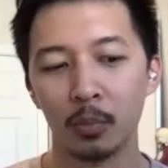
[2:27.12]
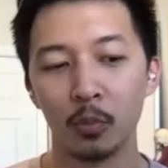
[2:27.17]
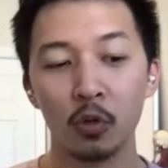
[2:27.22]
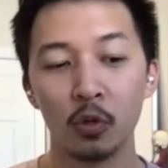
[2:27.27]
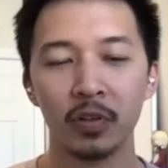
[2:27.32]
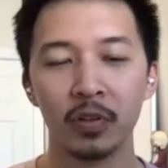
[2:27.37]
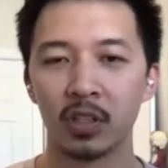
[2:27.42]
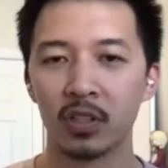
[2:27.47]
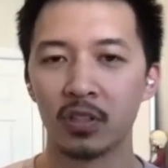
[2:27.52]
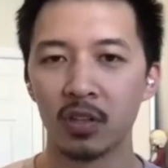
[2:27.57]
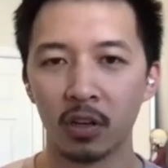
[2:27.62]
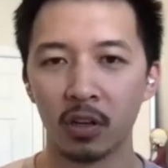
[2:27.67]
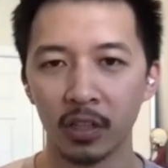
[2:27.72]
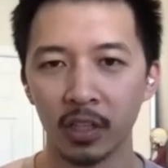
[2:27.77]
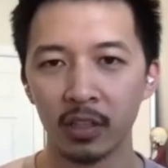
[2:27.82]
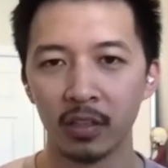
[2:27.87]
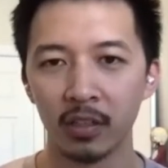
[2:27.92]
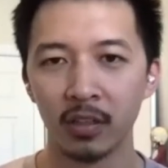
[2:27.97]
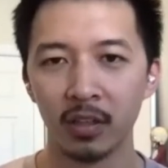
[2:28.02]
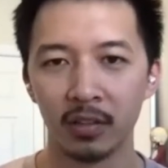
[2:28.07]
moving the
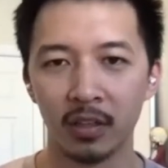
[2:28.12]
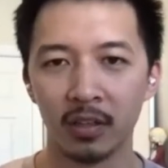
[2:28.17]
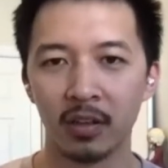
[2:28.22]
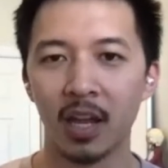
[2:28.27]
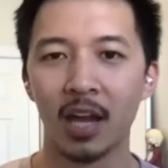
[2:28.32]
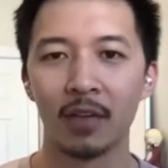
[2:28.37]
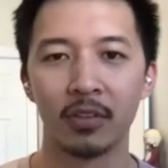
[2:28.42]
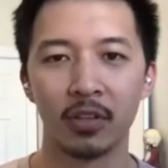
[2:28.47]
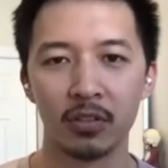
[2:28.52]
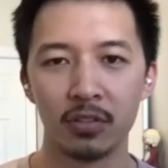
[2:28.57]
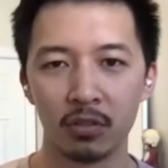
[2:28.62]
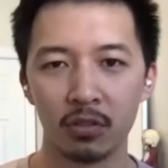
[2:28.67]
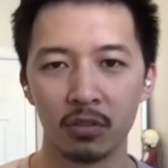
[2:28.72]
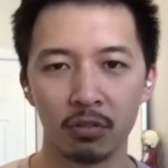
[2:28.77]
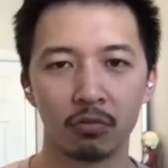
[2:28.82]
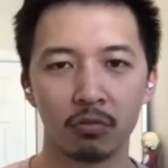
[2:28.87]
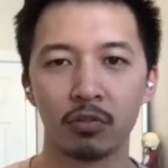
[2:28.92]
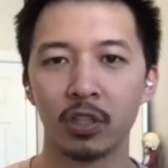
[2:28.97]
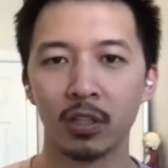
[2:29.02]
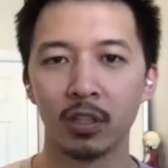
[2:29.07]
target and then having
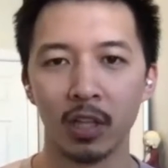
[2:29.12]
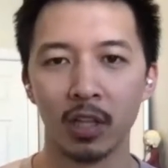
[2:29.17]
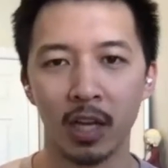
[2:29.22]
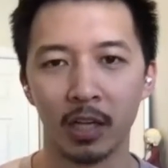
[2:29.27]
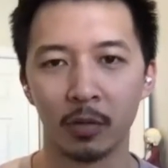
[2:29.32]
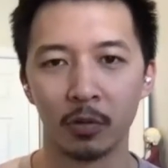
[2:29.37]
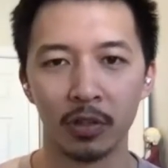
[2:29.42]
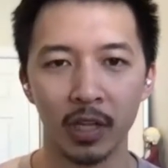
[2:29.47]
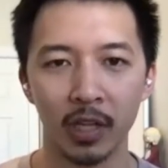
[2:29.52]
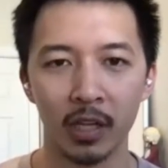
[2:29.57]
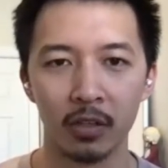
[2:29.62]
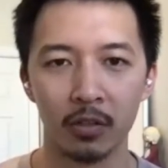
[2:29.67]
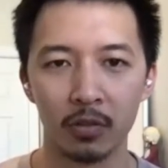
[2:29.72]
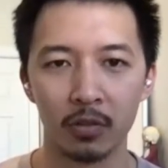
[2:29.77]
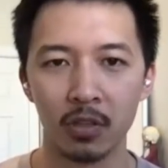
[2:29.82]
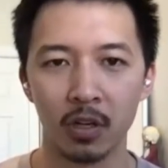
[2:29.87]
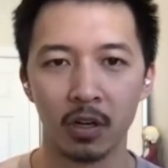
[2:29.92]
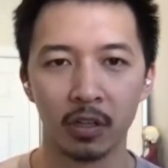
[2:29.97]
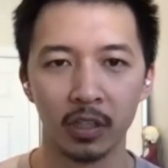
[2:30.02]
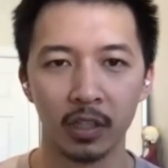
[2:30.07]
to realign with that new
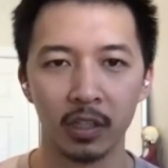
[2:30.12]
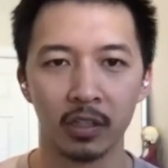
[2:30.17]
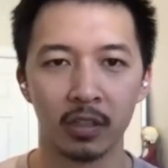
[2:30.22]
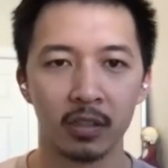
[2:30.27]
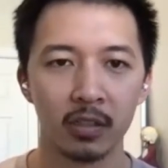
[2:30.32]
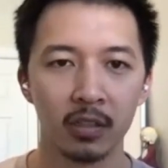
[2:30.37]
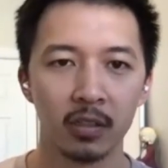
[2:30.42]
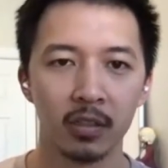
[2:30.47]
target.